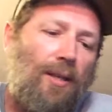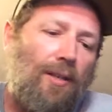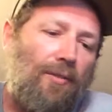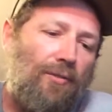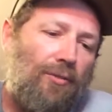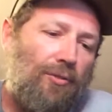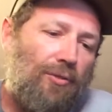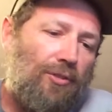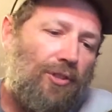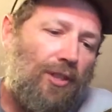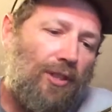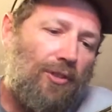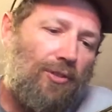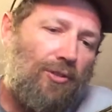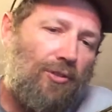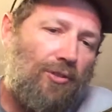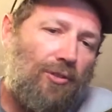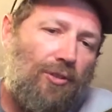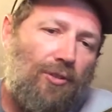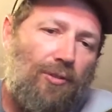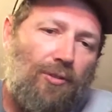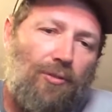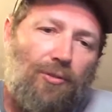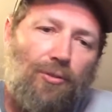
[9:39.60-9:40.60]
if there's
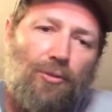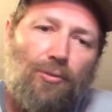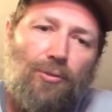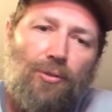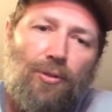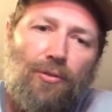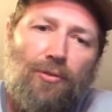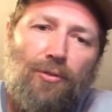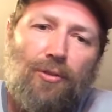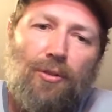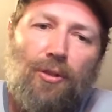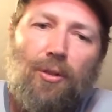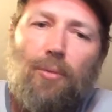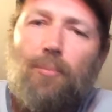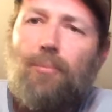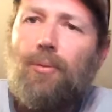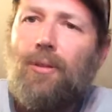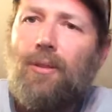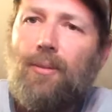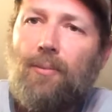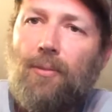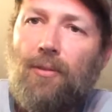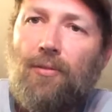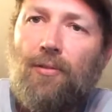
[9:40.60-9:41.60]
sections that are too difficult,
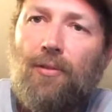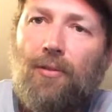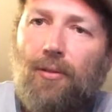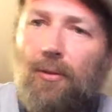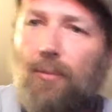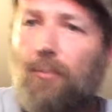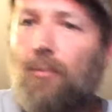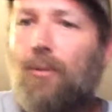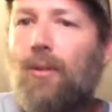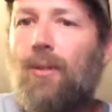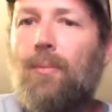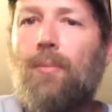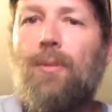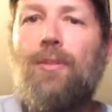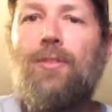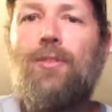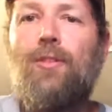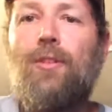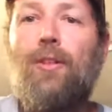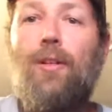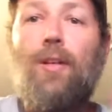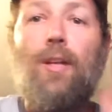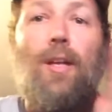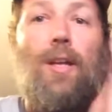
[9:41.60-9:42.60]
play them differently. Play them
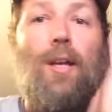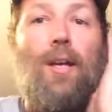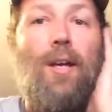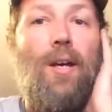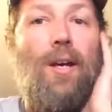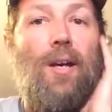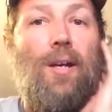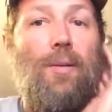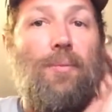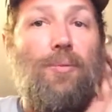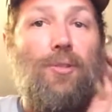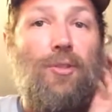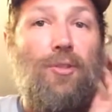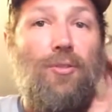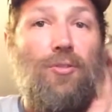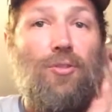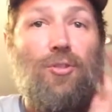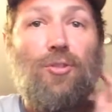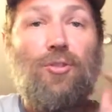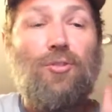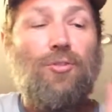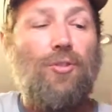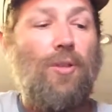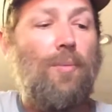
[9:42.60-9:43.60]
easier. You could
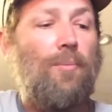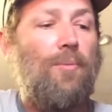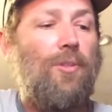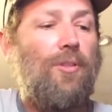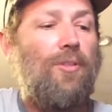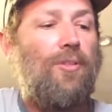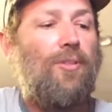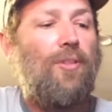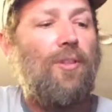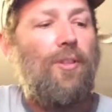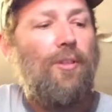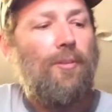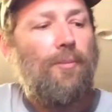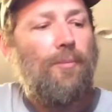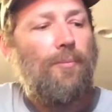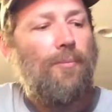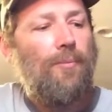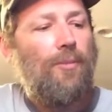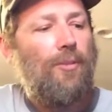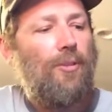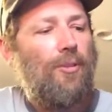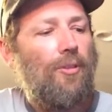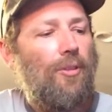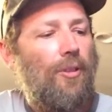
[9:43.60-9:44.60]
just strum this thing,
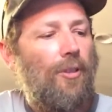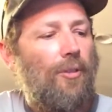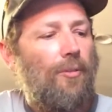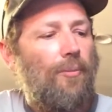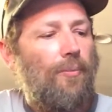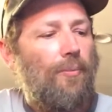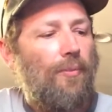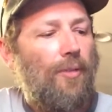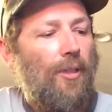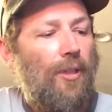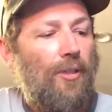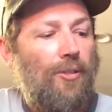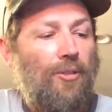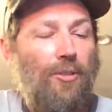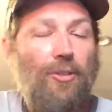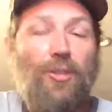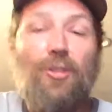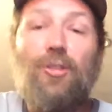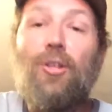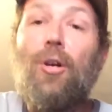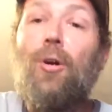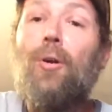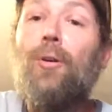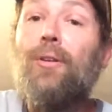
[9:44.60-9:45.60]
And
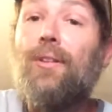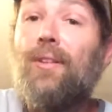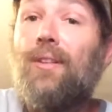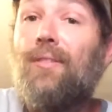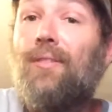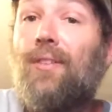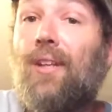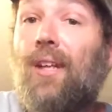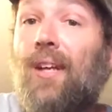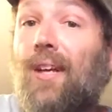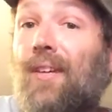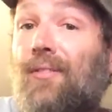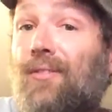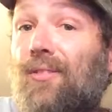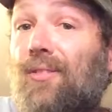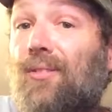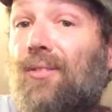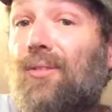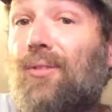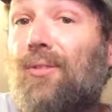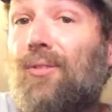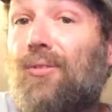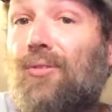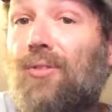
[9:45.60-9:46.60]
you don't even have to
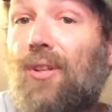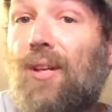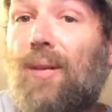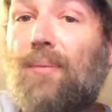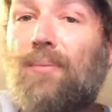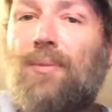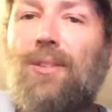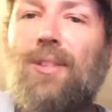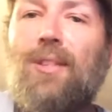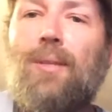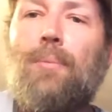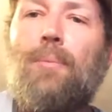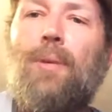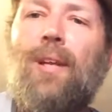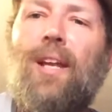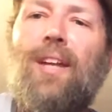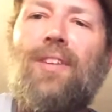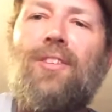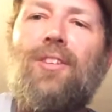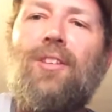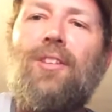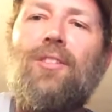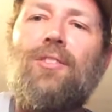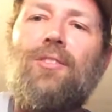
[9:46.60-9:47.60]
do the drop D, but
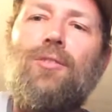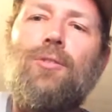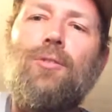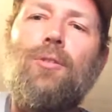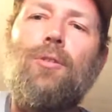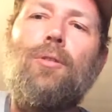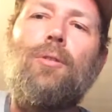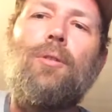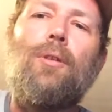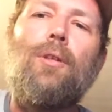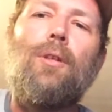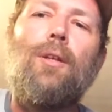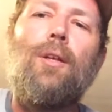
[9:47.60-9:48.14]
I think it's cool.